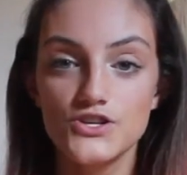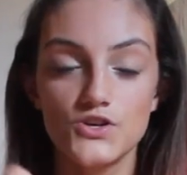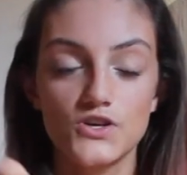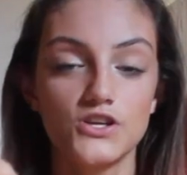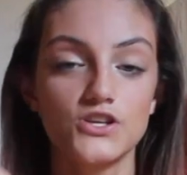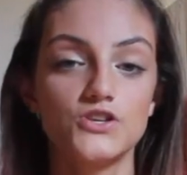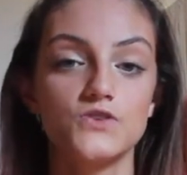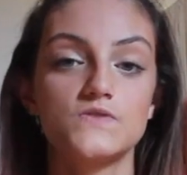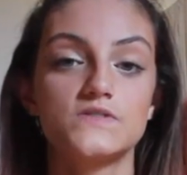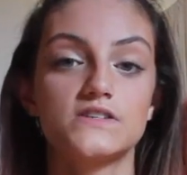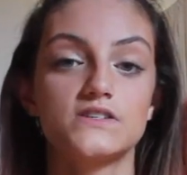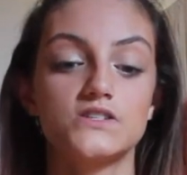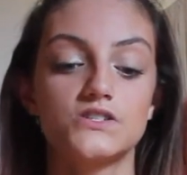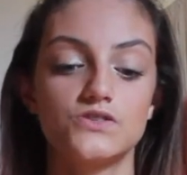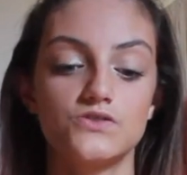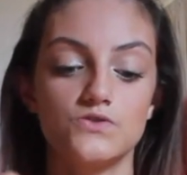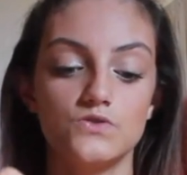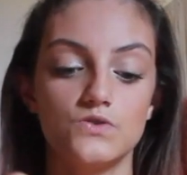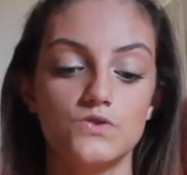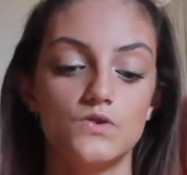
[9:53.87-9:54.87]
you could use it
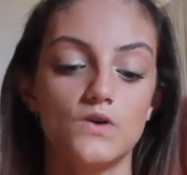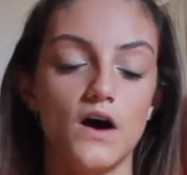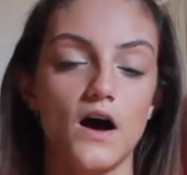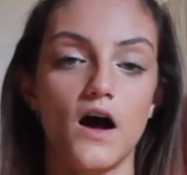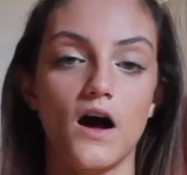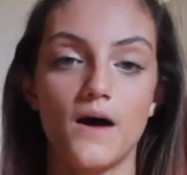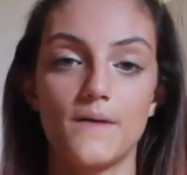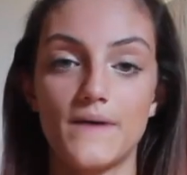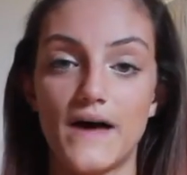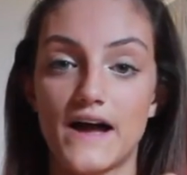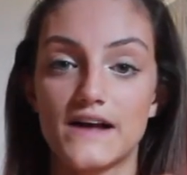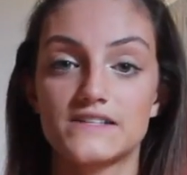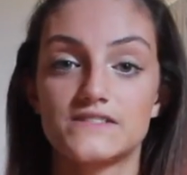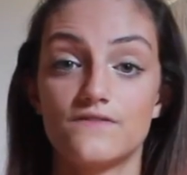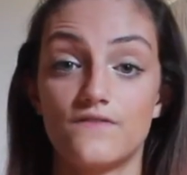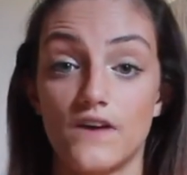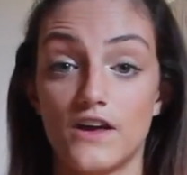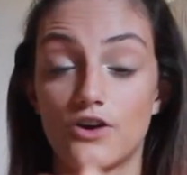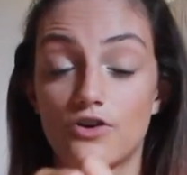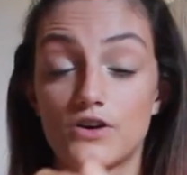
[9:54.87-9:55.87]
to
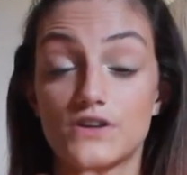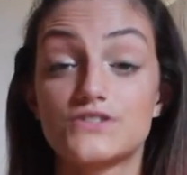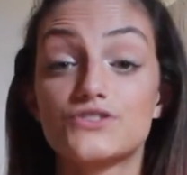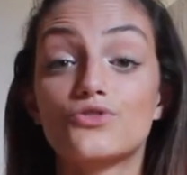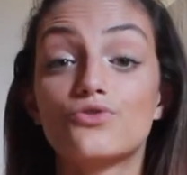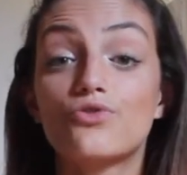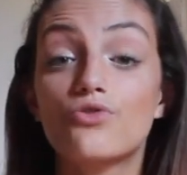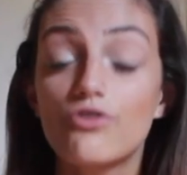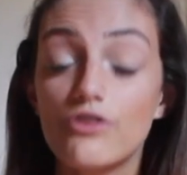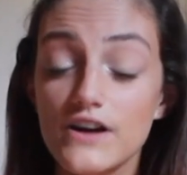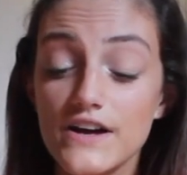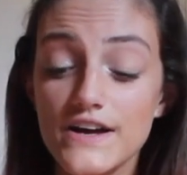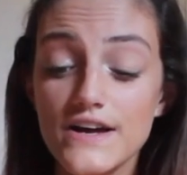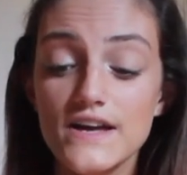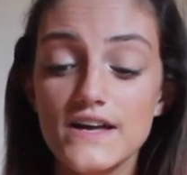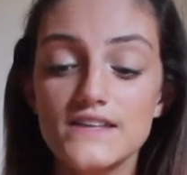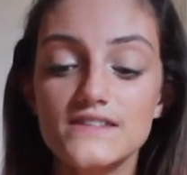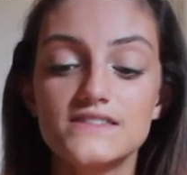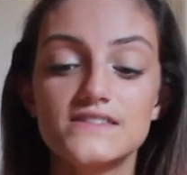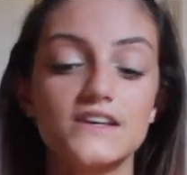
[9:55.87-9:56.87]
activate crystal
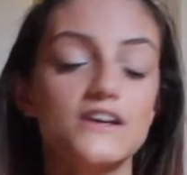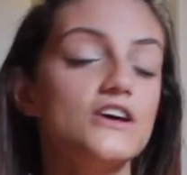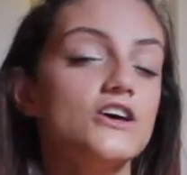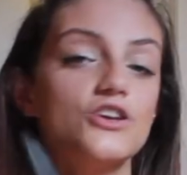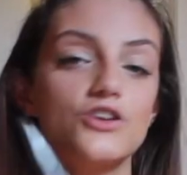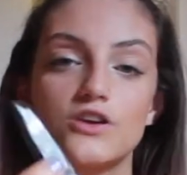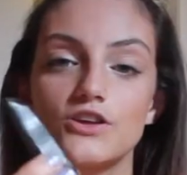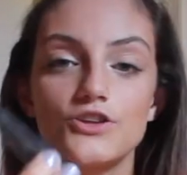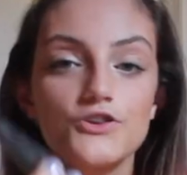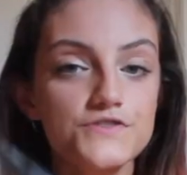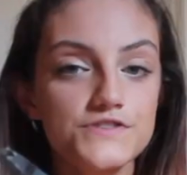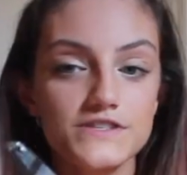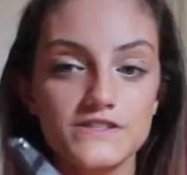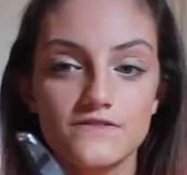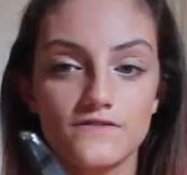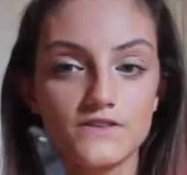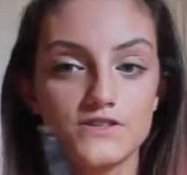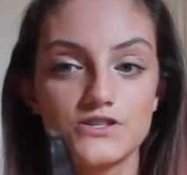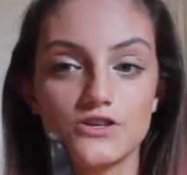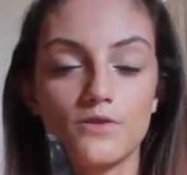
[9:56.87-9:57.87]
grids, you could use this
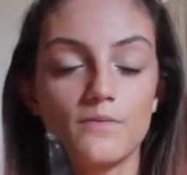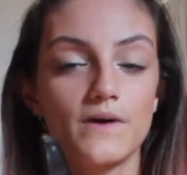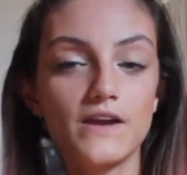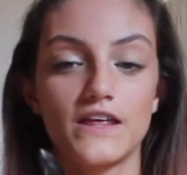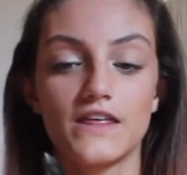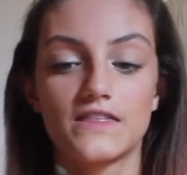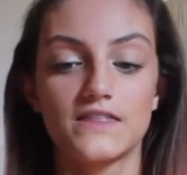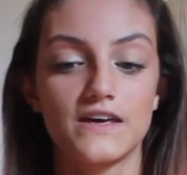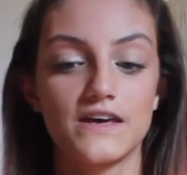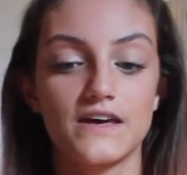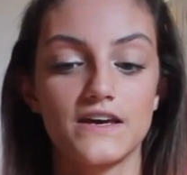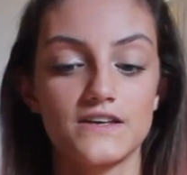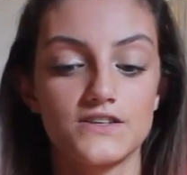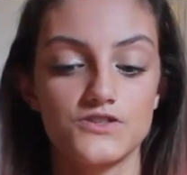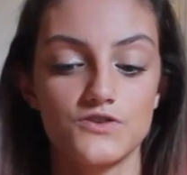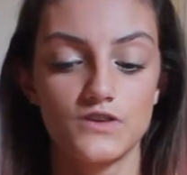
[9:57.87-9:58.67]
for so many things.